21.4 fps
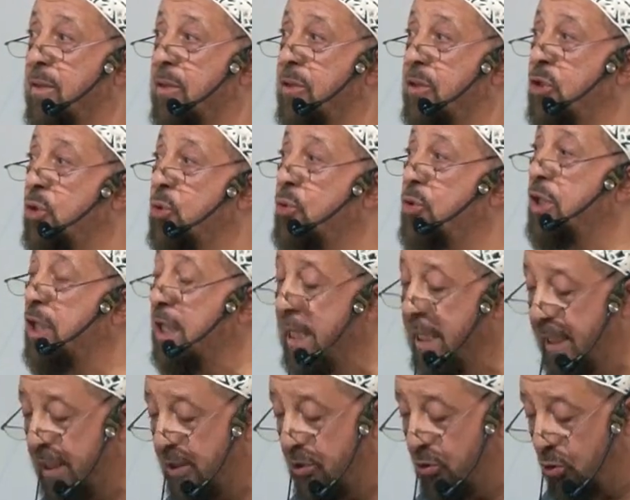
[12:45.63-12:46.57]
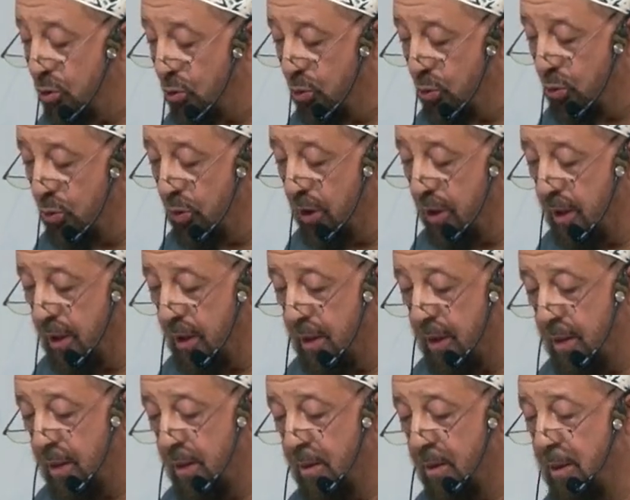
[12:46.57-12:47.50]
you need to
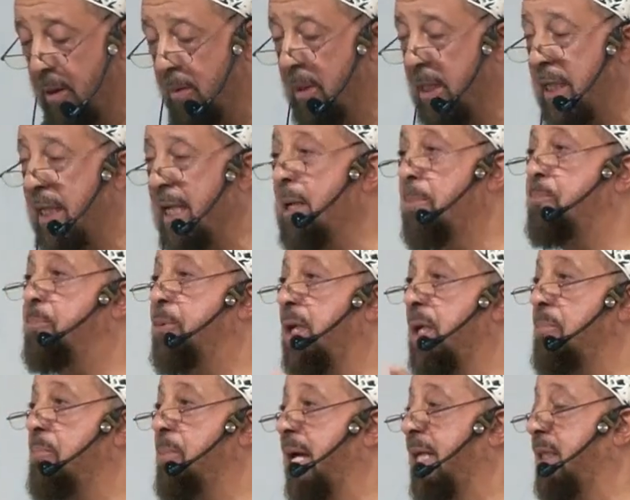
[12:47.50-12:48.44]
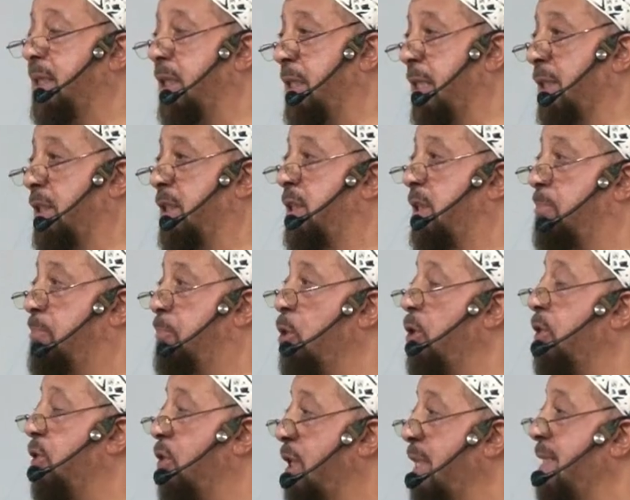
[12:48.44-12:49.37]
implement this,
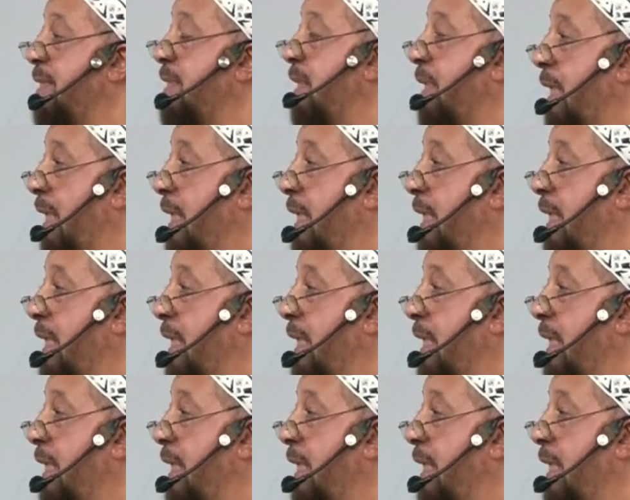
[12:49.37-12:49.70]
put this